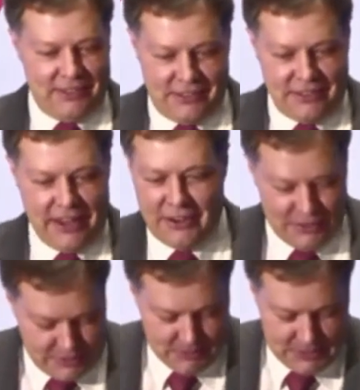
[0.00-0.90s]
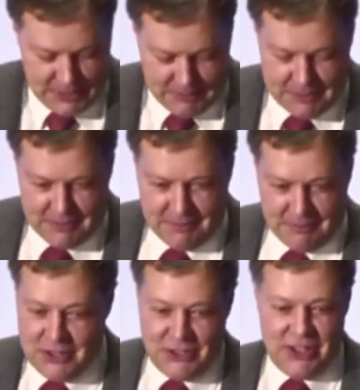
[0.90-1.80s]
It's scary sometimes,
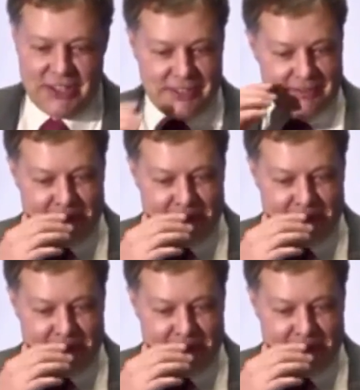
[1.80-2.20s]
which is